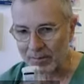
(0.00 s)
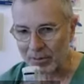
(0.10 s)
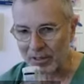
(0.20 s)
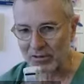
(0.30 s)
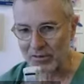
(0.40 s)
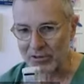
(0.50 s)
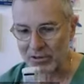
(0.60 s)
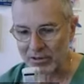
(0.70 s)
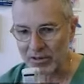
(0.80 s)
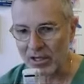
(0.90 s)
part of
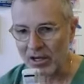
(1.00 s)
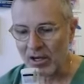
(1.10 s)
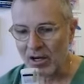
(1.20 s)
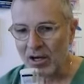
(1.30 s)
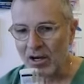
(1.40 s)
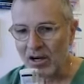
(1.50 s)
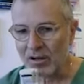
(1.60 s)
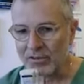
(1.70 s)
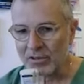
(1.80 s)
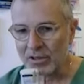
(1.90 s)

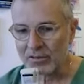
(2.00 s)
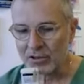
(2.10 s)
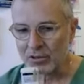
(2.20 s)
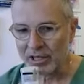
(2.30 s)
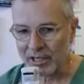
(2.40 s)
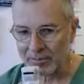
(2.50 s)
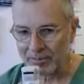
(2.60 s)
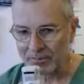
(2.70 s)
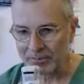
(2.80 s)
the trachea,